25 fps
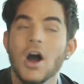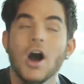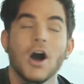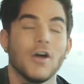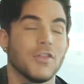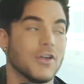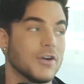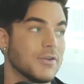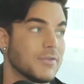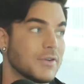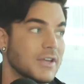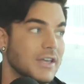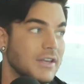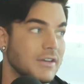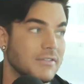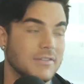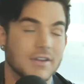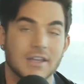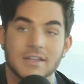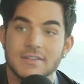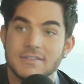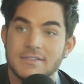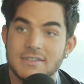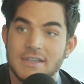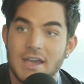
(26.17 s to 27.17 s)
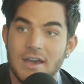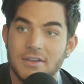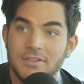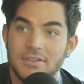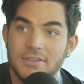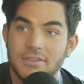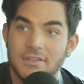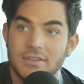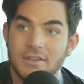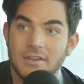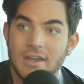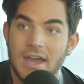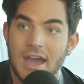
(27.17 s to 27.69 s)
Although in
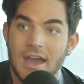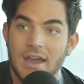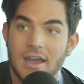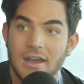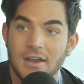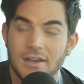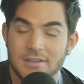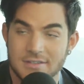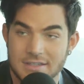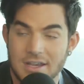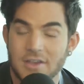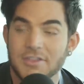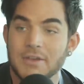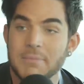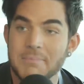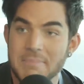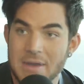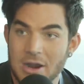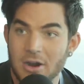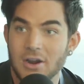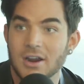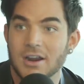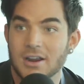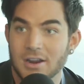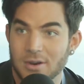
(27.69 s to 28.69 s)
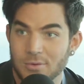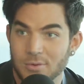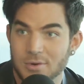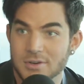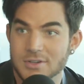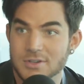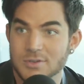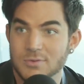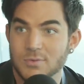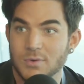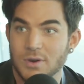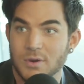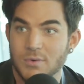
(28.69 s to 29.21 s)
South America,
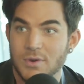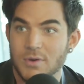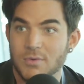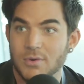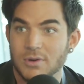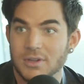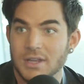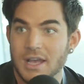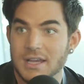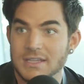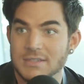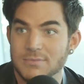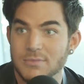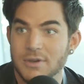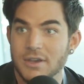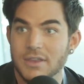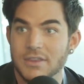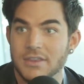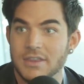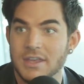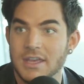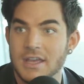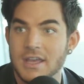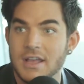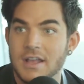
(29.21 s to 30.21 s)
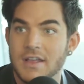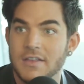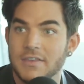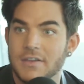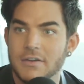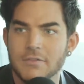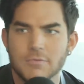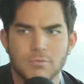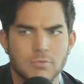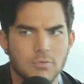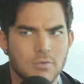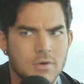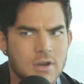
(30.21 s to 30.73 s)
which is where we were last month,
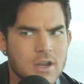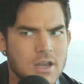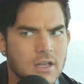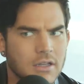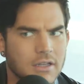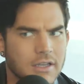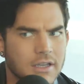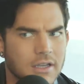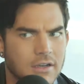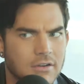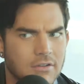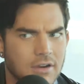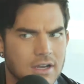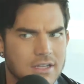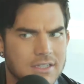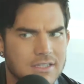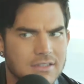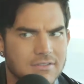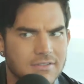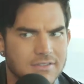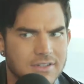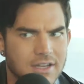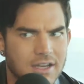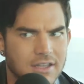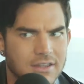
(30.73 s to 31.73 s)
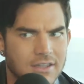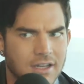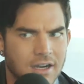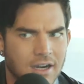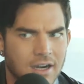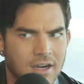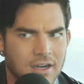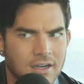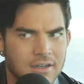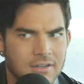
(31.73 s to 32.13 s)
they're really aggressive down there.